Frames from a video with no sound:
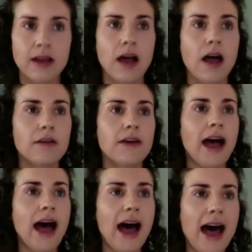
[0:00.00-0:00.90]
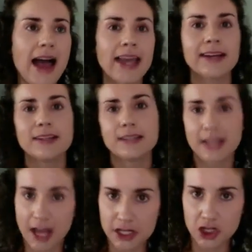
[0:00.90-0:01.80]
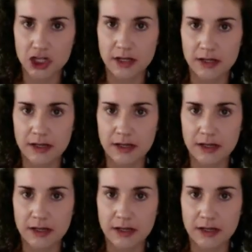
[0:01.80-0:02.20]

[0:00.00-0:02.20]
of high touch.